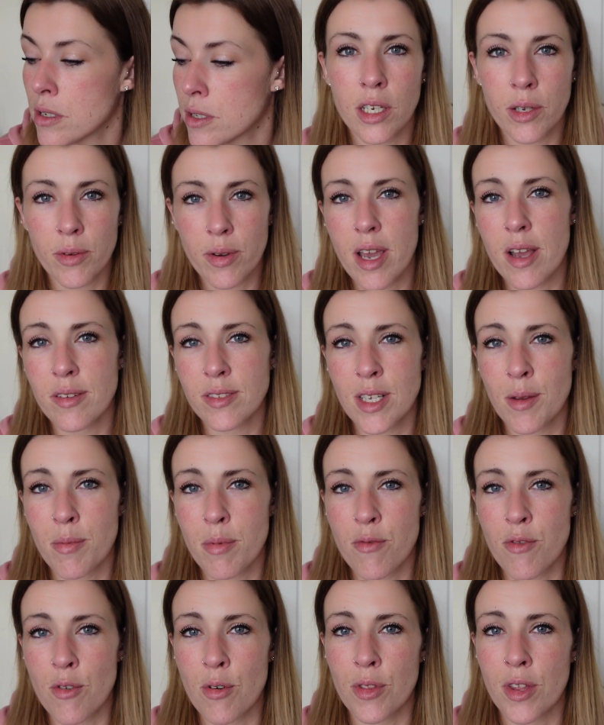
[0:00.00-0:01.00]
Now, I have said
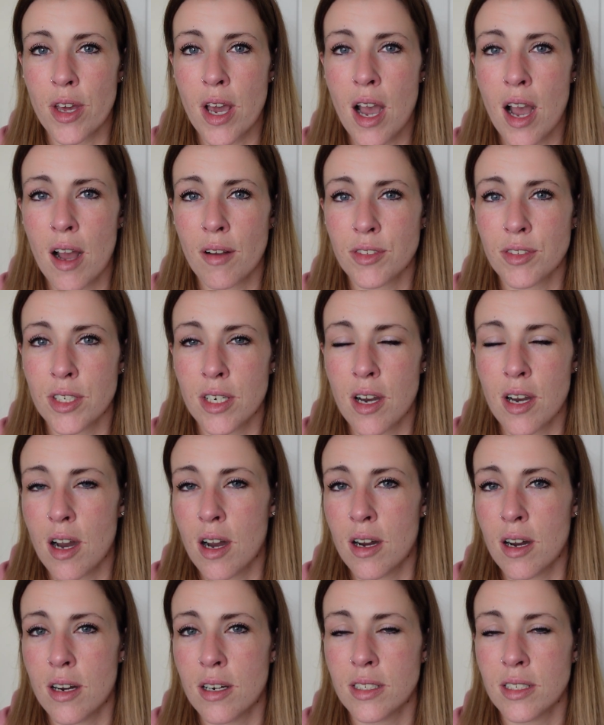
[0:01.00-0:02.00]
before that after
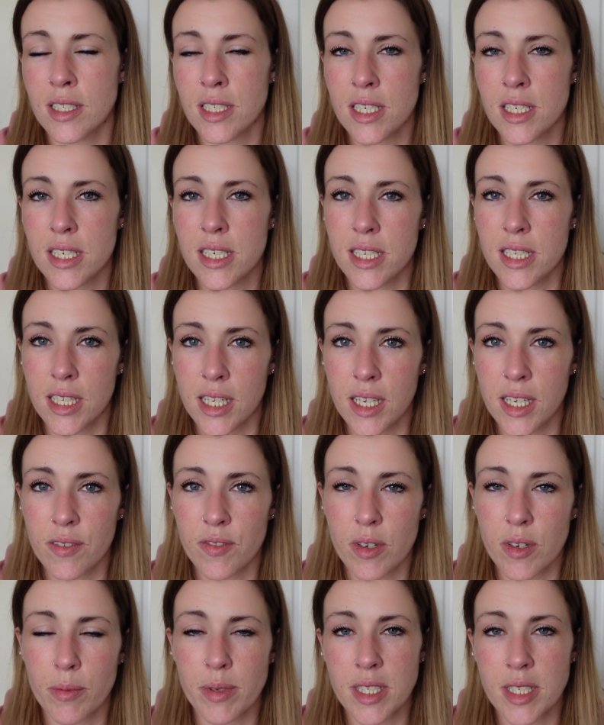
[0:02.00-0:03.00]
our dinner in the
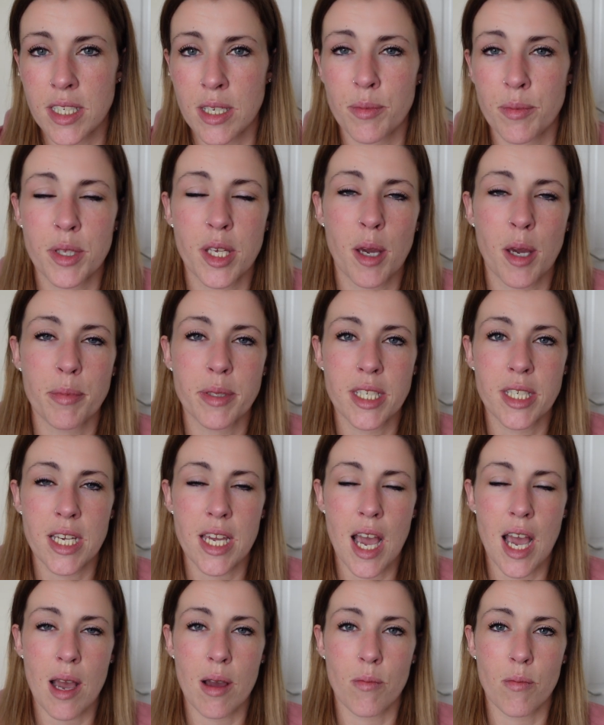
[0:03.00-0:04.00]
evening, we sit down with a cup of
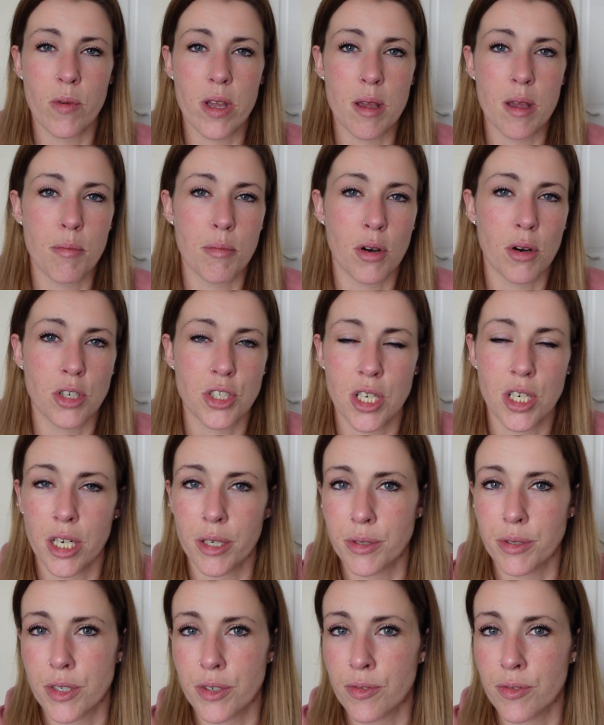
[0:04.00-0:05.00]
tea and we bosh a
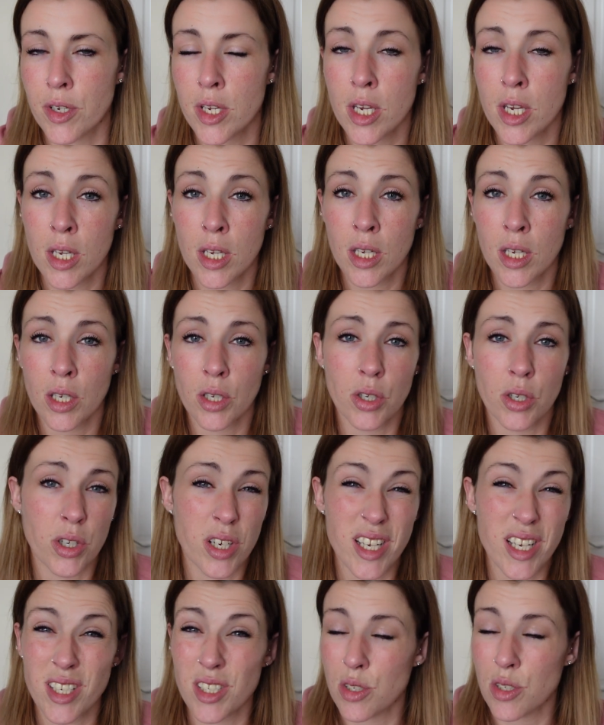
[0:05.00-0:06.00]
load of
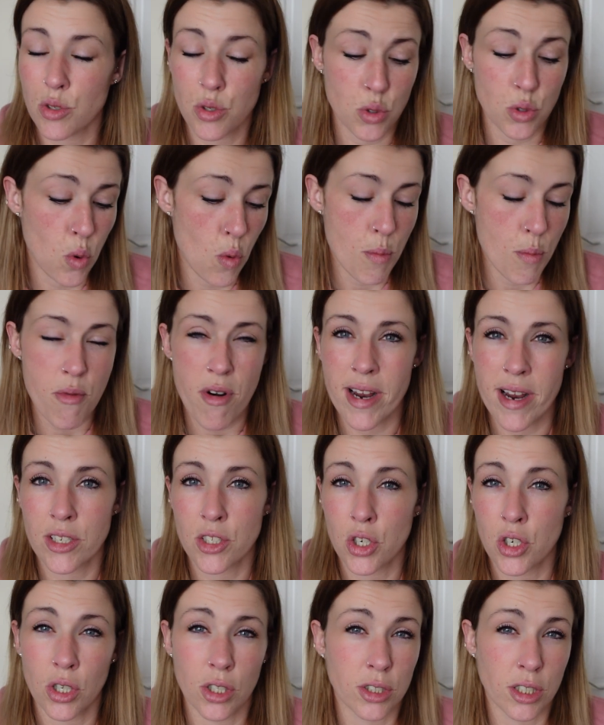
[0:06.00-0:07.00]
cookies, shortbread,
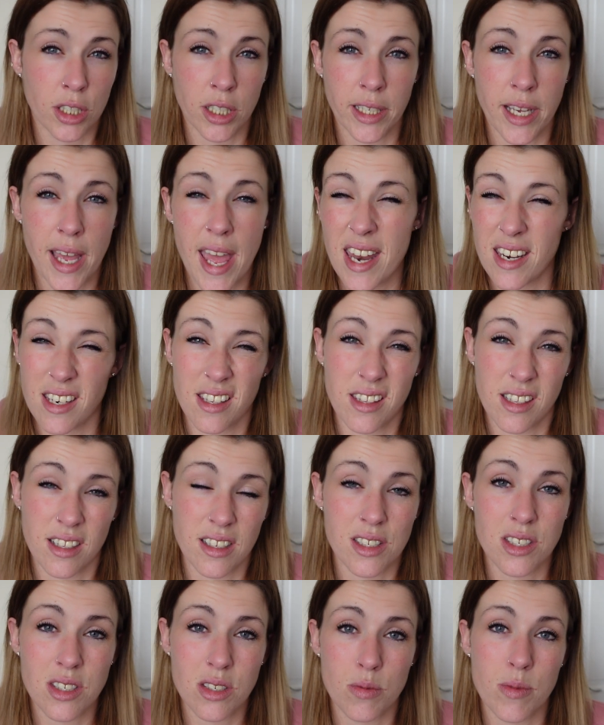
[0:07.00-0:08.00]
chocolate,
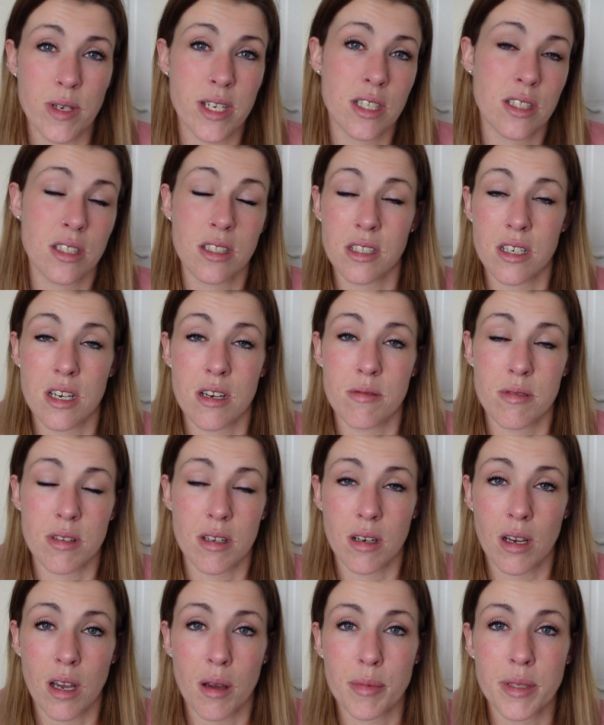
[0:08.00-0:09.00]
anything sweet to go with
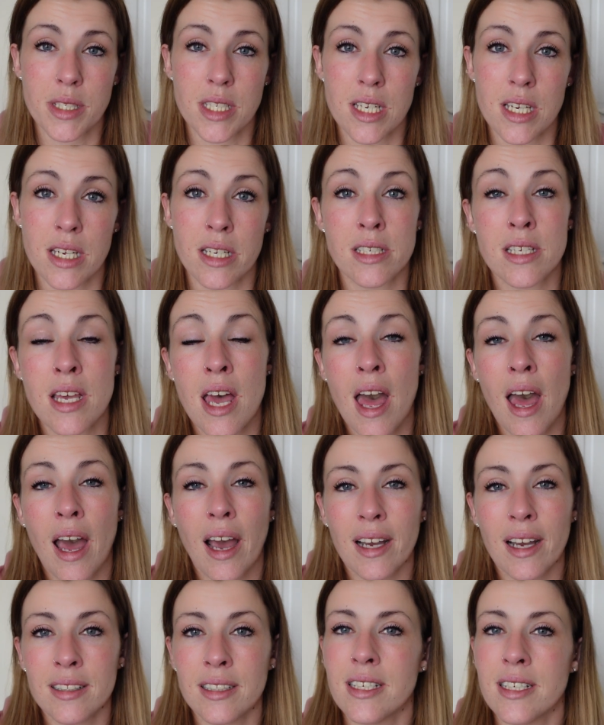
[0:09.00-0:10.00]
our cup of teas.
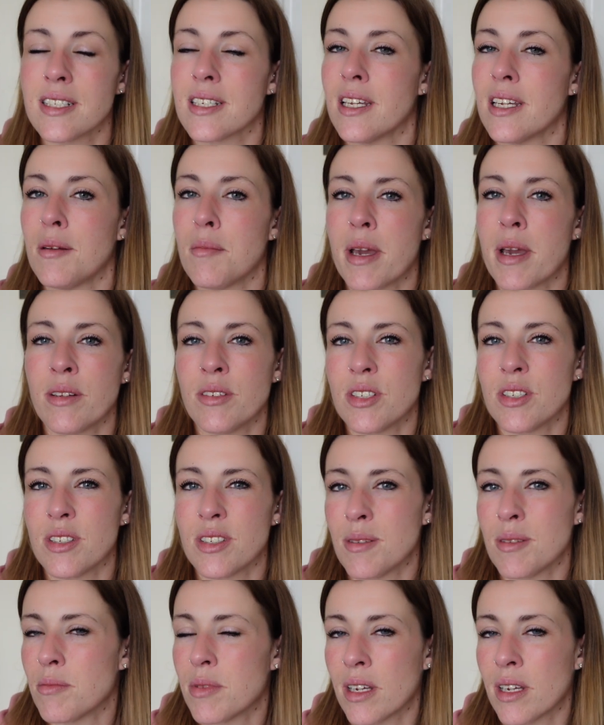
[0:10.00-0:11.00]
And this can amount to
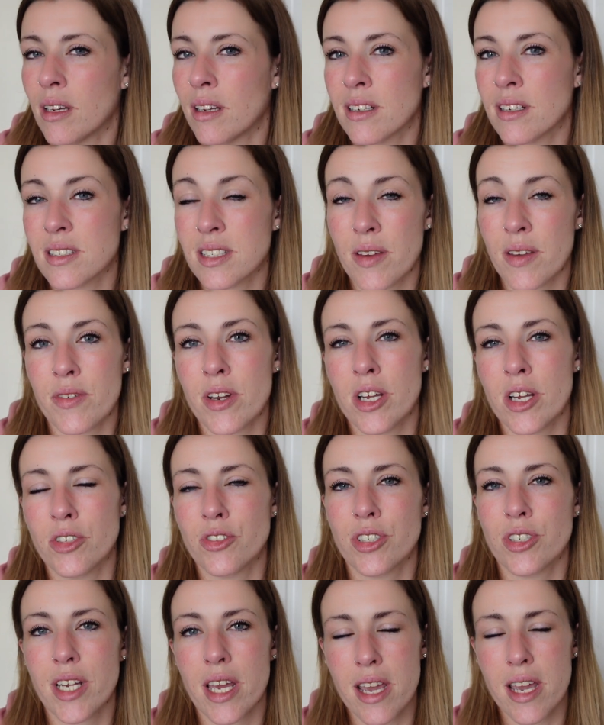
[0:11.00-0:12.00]
something like
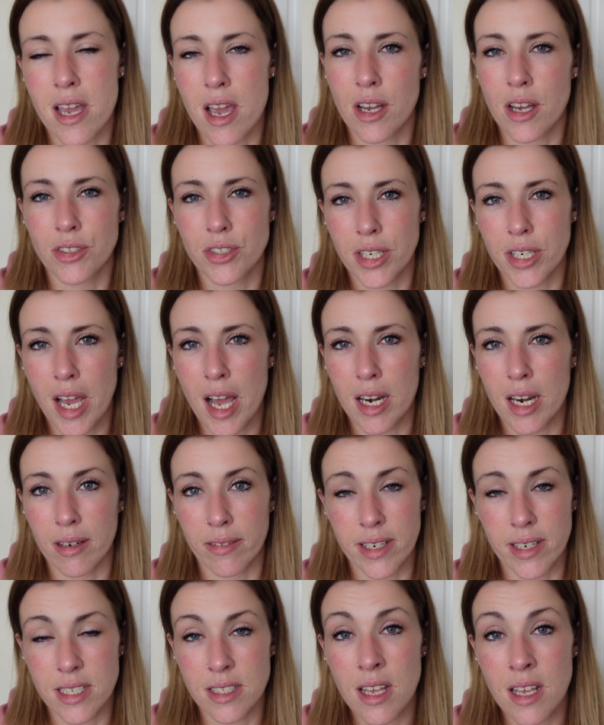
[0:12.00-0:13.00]
700, 800
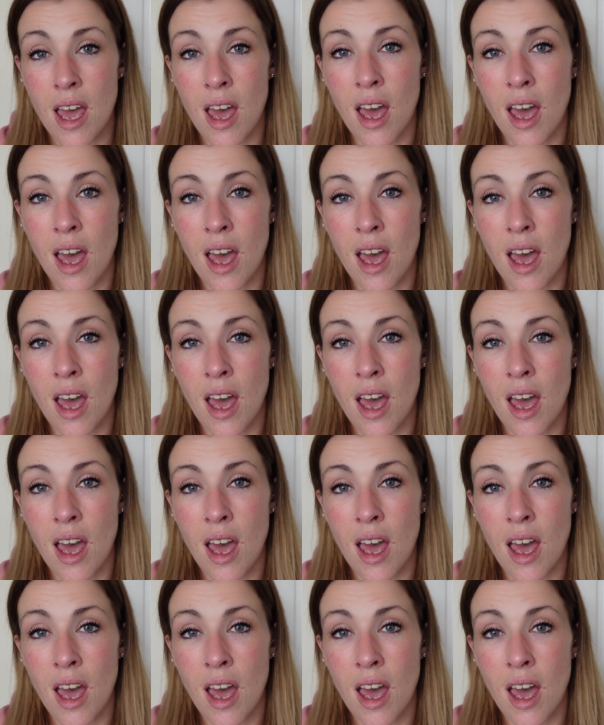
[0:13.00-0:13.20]
calories.